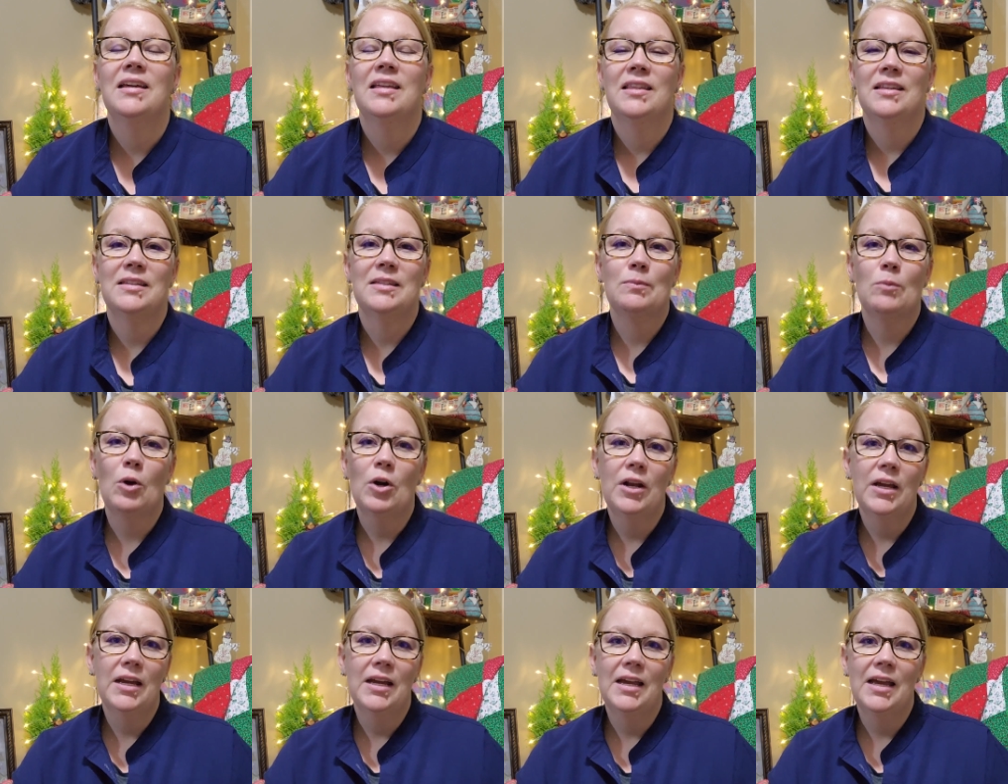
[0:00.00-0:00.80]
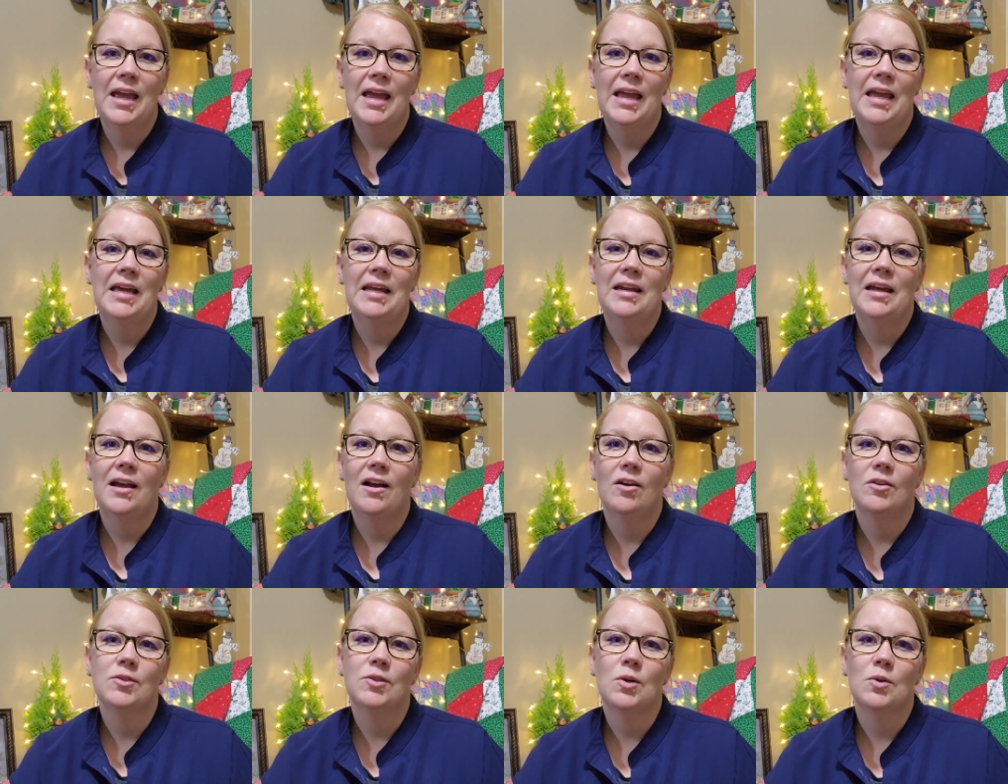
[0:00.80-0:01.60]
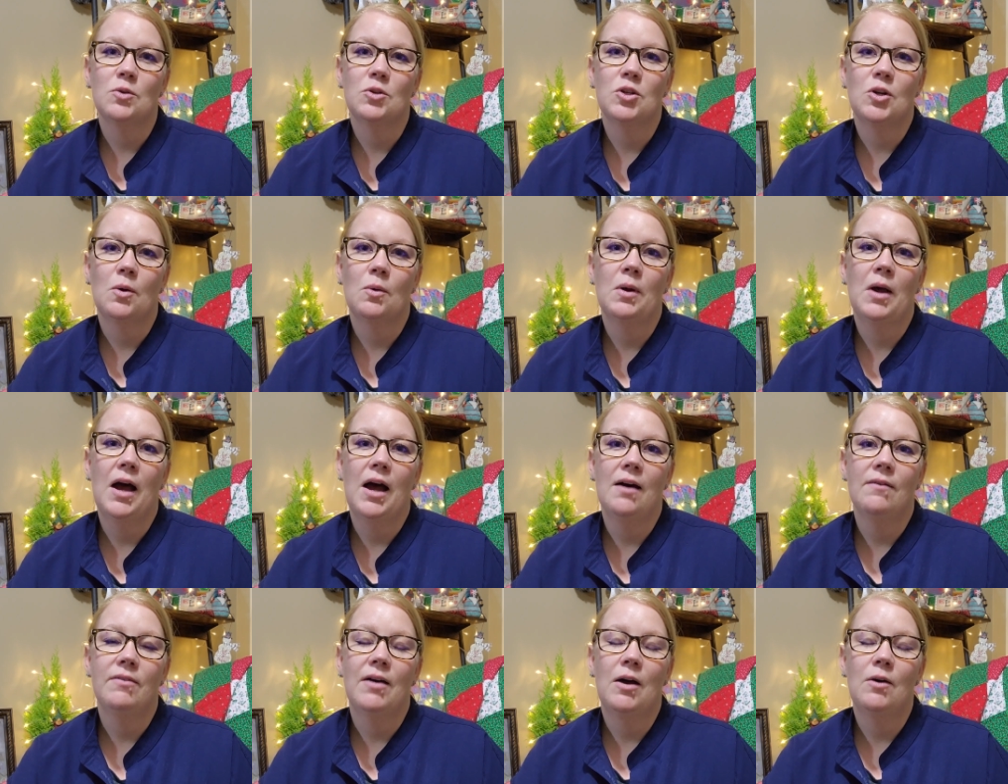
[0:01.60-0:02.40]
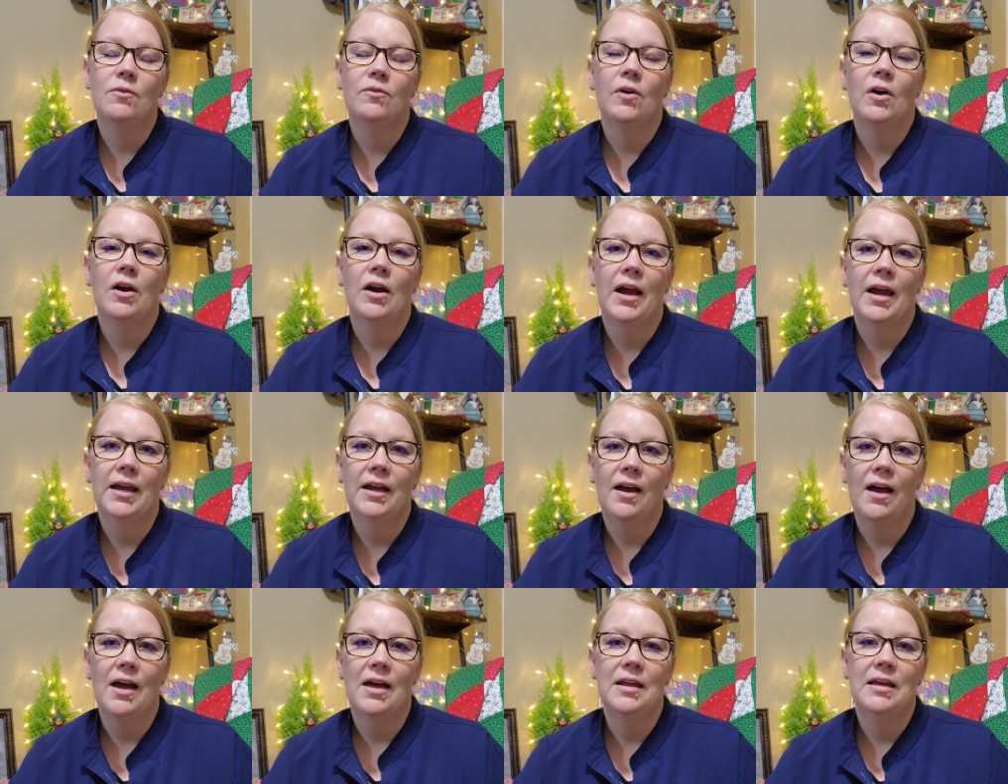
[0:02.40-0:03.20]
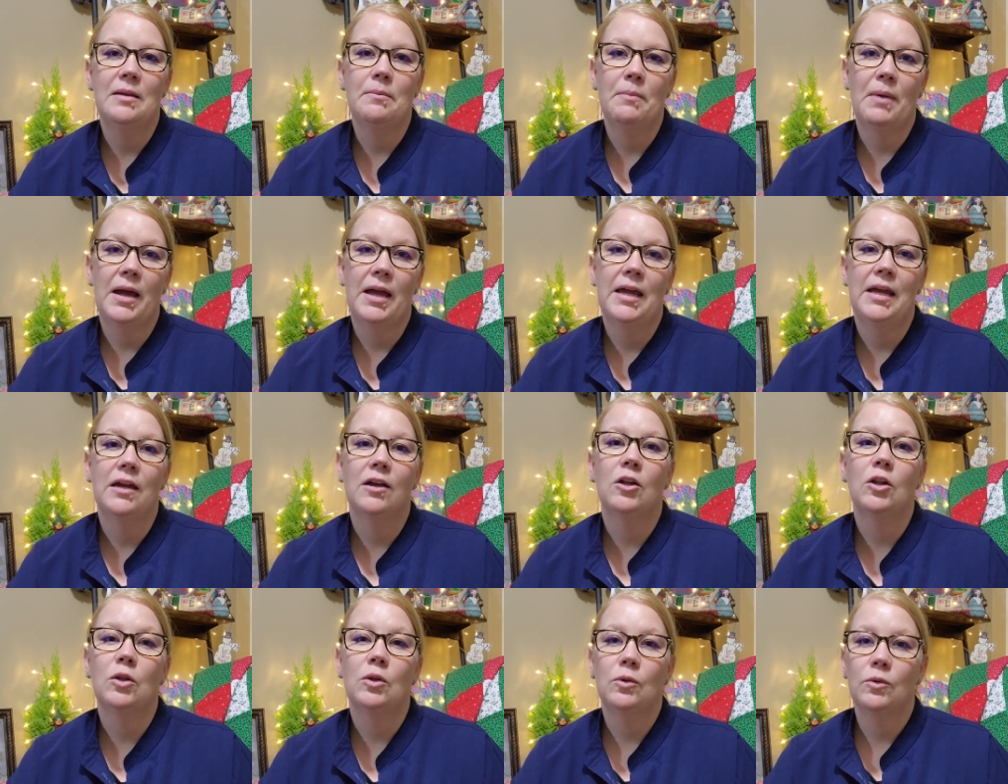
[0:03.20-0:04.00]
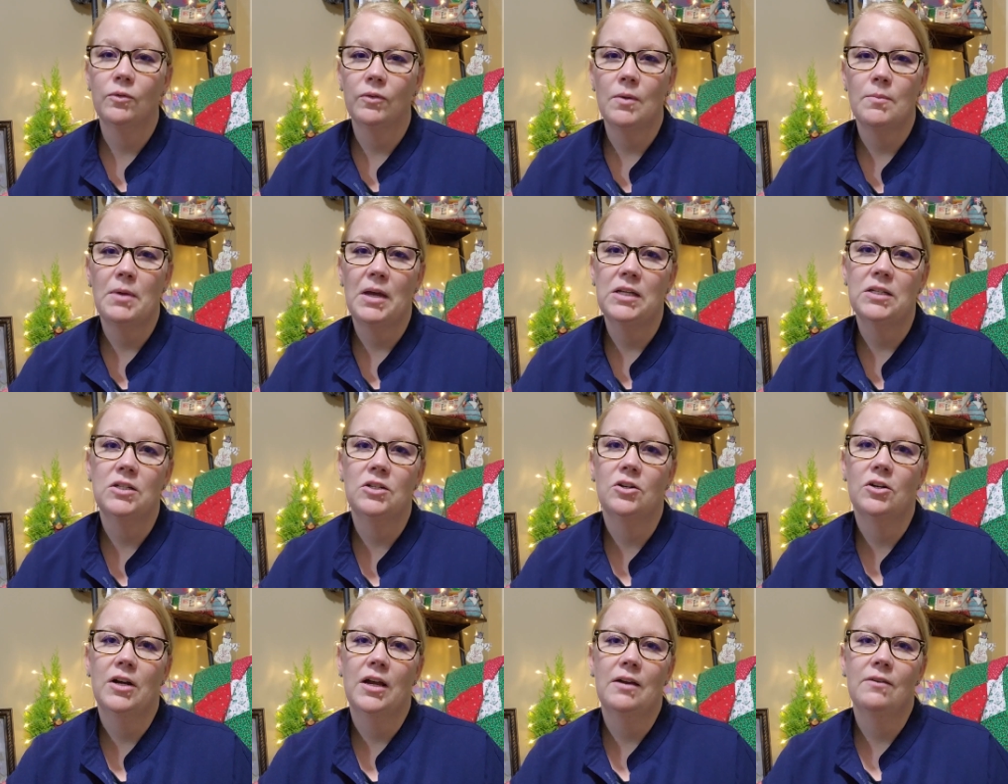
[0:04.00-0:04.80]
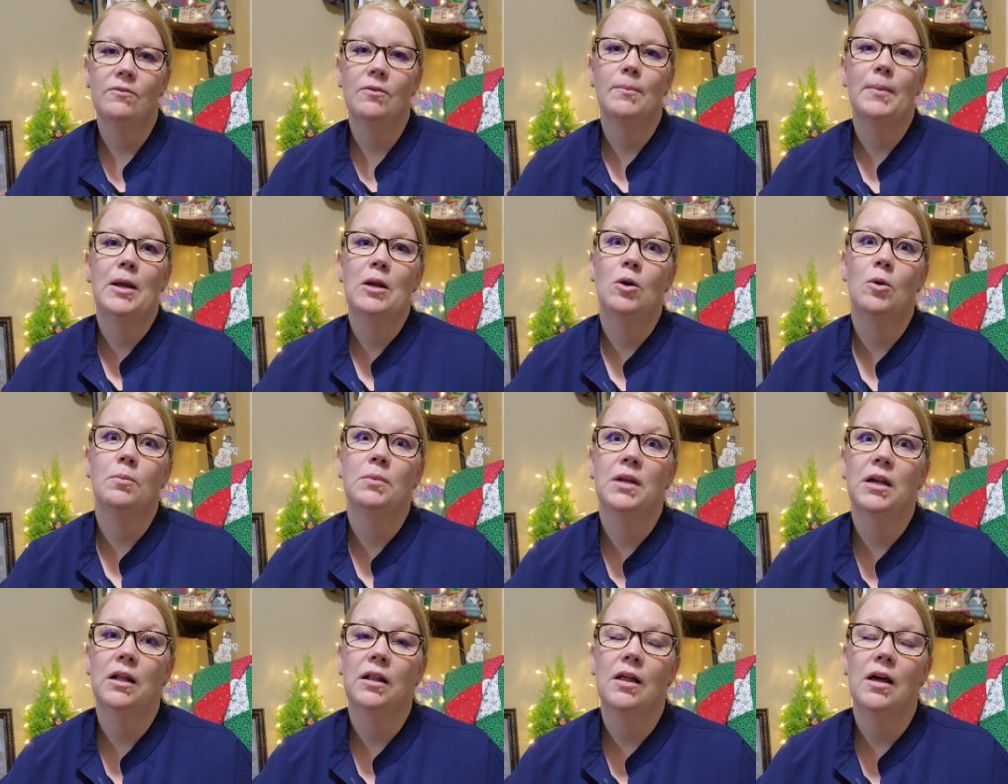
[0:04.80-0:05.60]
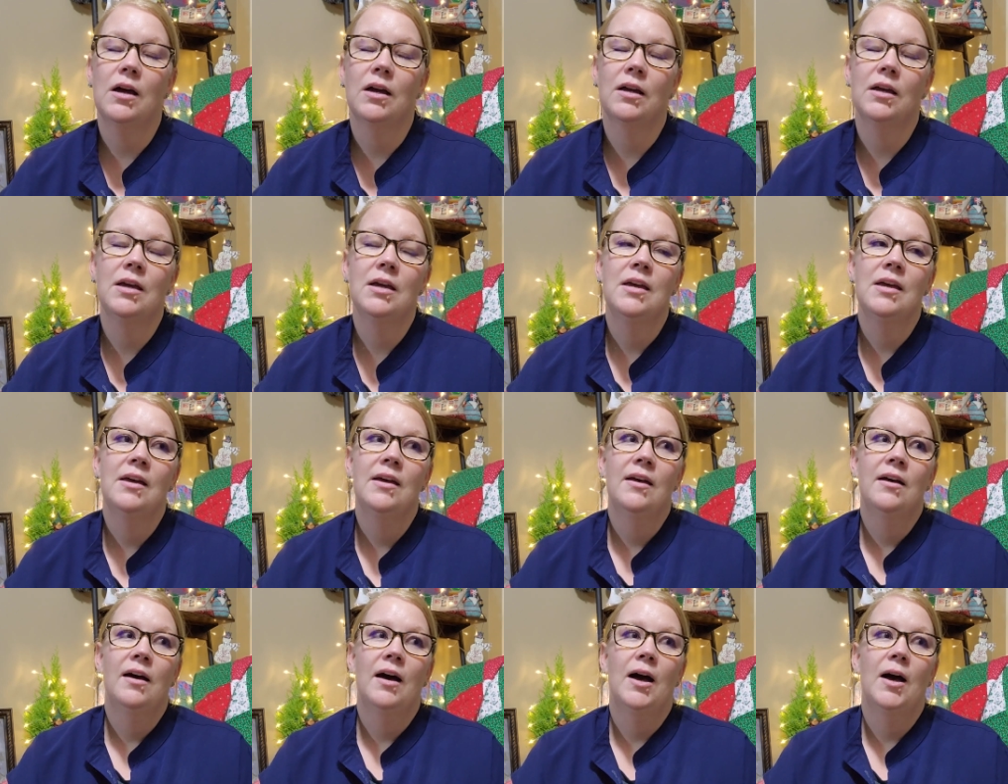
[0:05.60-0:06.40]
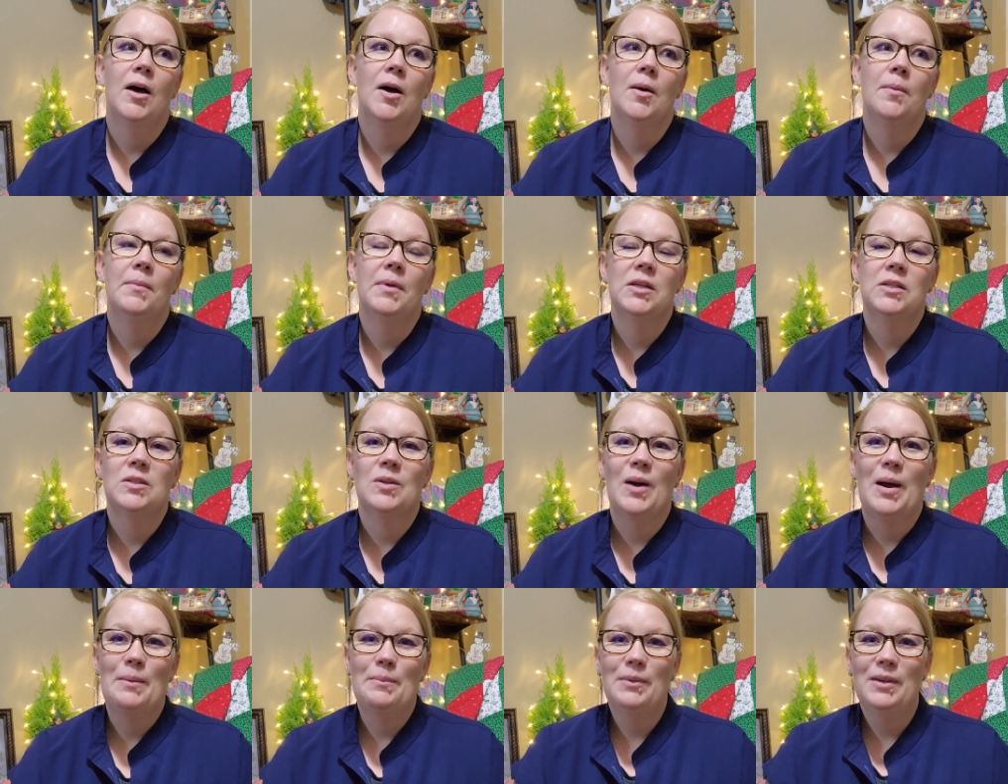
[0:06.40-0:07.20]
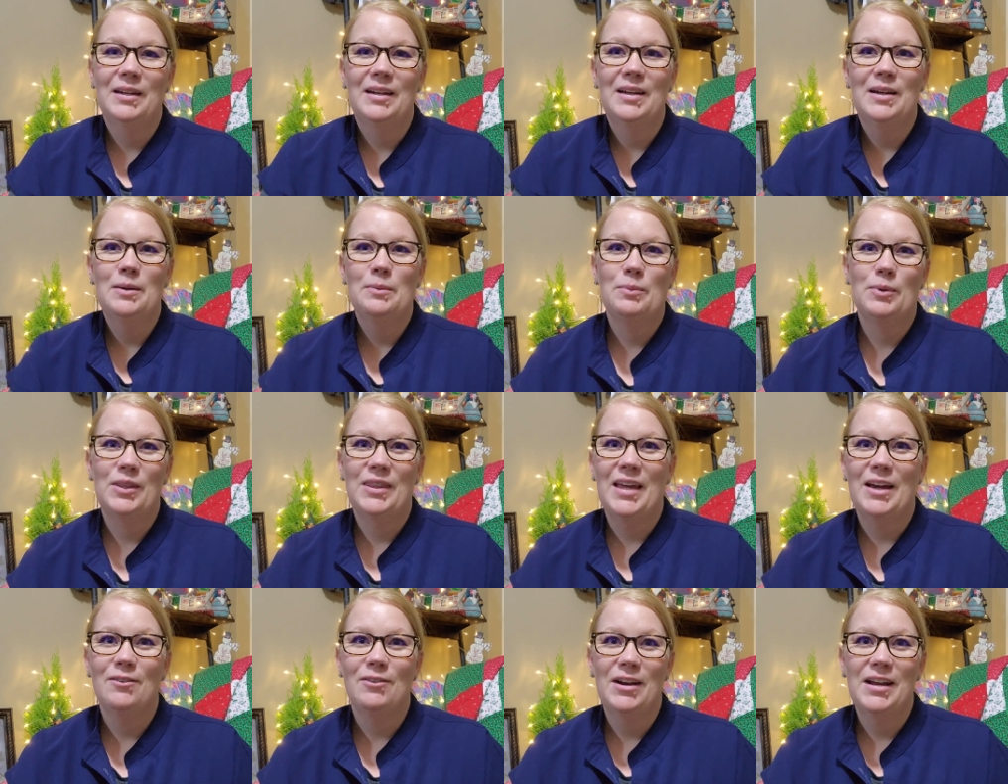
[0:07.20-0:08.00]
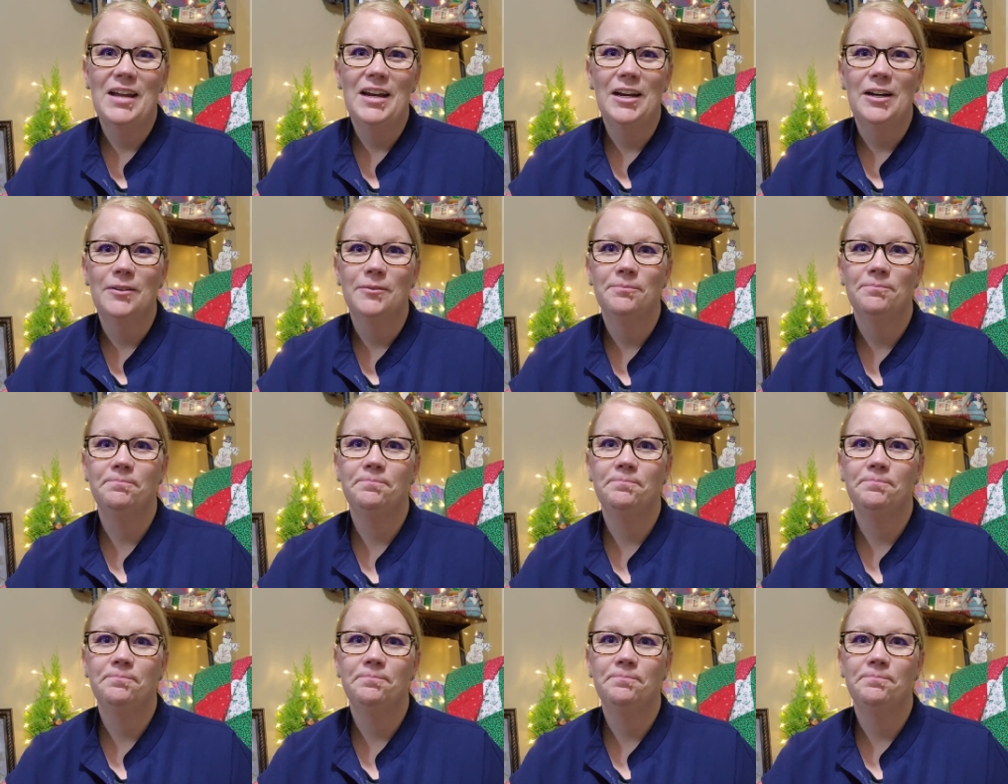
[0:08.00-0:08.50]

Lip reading: this morning, and I also showed off how far I got in my clue from yesterday for my gnome knit along. So I'm gonna put that right here.